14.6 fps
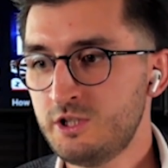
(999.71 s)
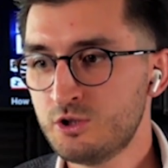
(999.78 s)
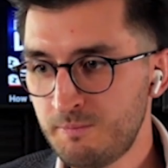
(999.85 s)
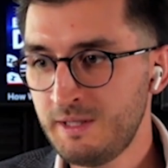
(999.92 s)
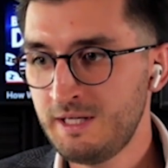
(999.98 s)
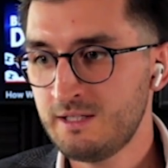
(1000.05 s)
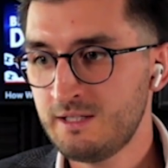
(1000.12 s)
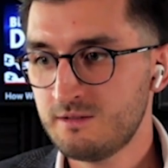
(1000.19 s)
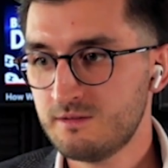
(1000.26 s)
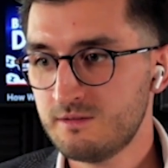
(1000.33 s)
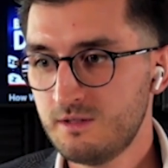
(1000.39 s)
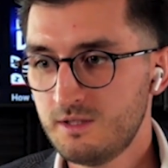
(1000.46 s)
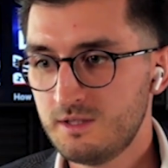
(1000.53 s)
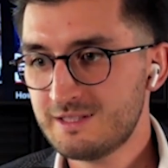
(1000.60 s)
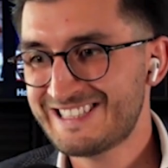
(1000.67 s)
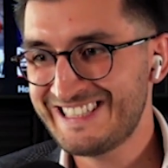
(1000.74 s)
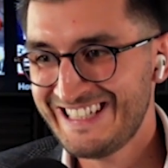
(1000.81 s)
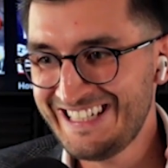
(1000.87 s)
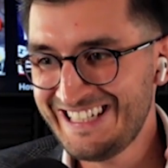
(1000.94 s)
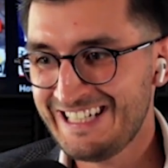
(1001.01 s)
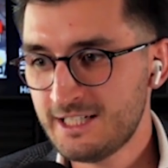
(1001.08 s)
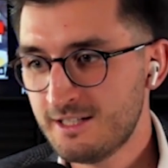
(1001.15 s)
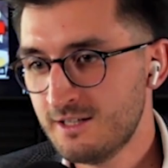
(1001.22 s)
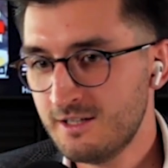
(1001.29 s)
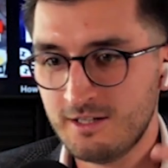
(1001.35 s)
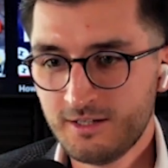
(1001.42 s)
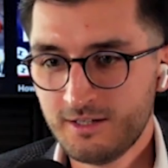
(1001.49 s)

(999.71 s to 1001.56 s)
You're being seen